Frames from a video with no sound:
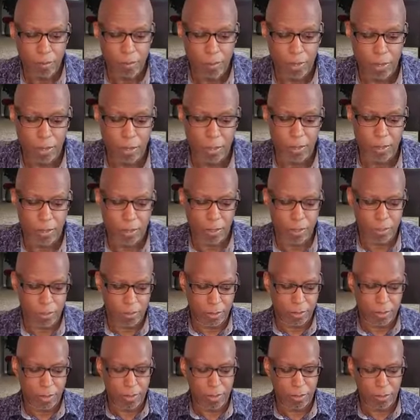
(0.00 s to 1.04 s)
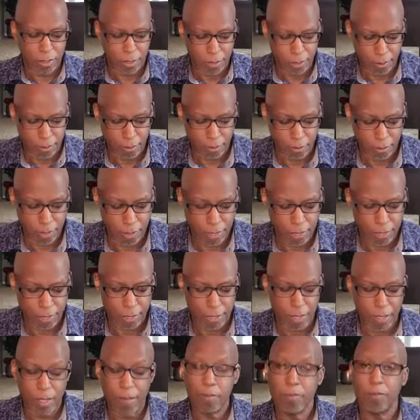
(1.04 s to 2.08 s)
Because uh, faith
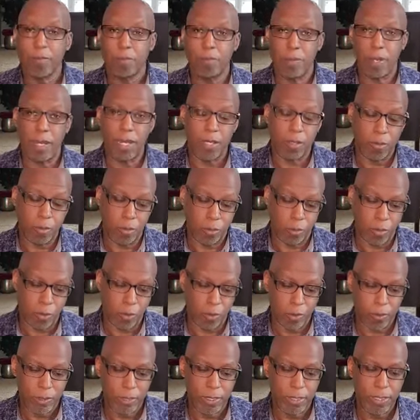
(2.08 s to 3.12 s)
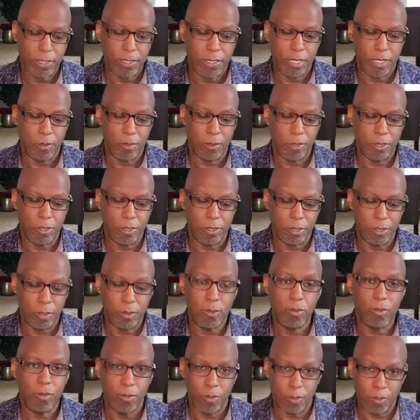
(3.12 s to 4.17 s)
comes by the word and when you
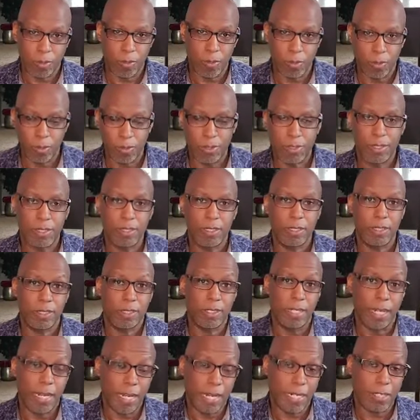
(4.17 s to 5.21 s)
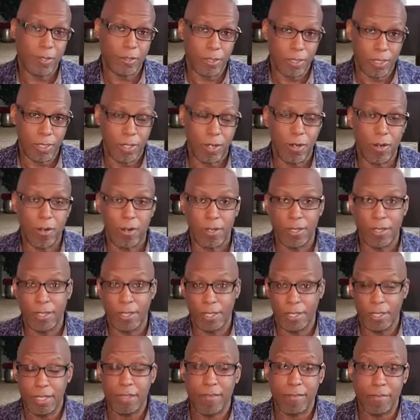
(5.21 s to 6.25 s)
do the word, you actually are
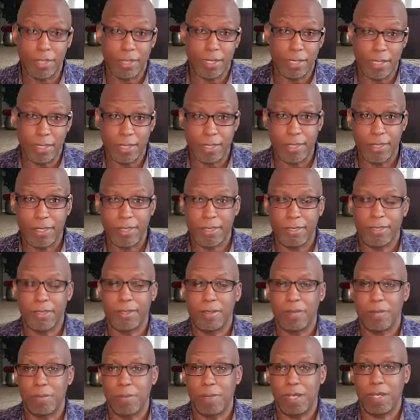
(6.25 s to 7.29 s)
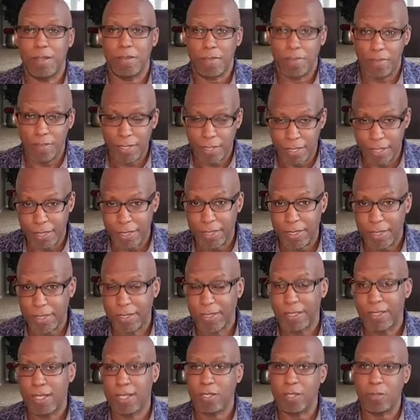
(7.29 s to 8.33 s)
living by faith
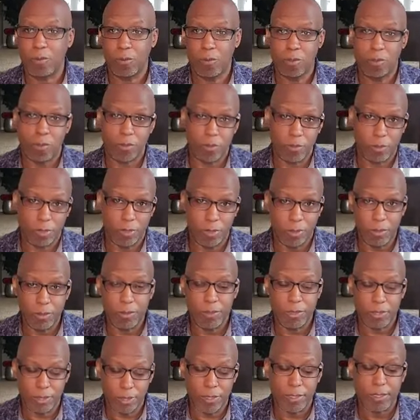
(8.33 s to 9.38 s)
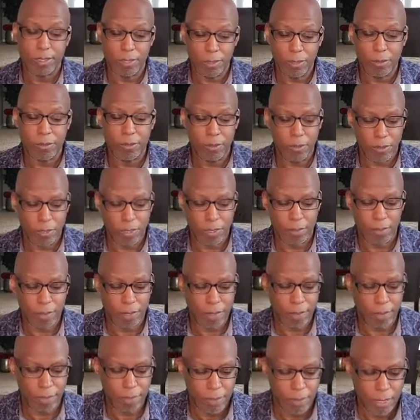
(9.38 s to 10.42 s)
that the word produces in you.
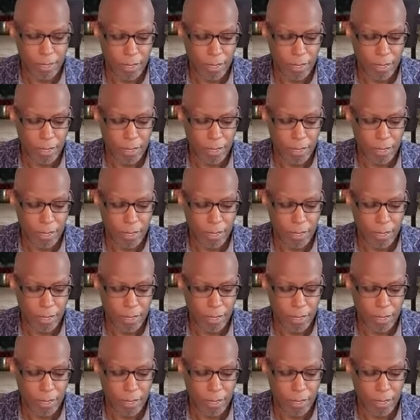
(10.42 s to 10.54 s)
Amen.